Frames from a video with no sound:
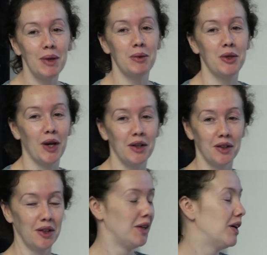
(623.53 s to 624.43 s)
Maybe you had
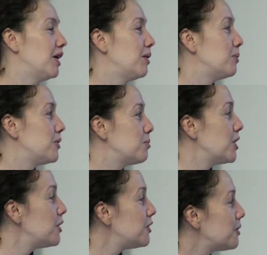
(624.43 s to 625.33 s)
some
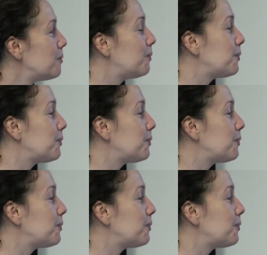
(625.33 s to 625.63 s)
toast